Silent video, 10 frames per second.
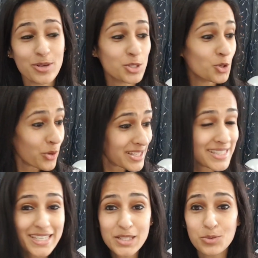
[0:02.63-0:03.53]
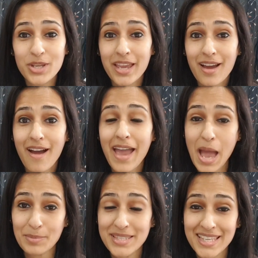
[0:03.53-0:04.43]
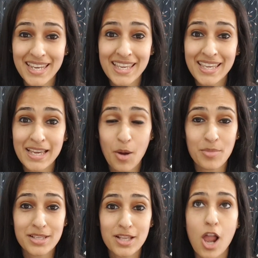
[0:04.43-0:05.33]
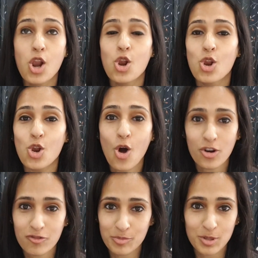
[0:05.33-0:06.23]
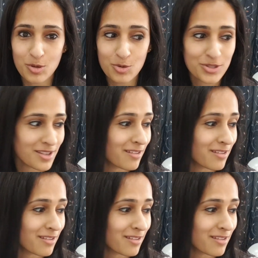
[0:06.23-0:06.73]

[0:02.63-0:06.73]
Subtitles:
So as you can see today, I am sitting amongst a lot of balloons.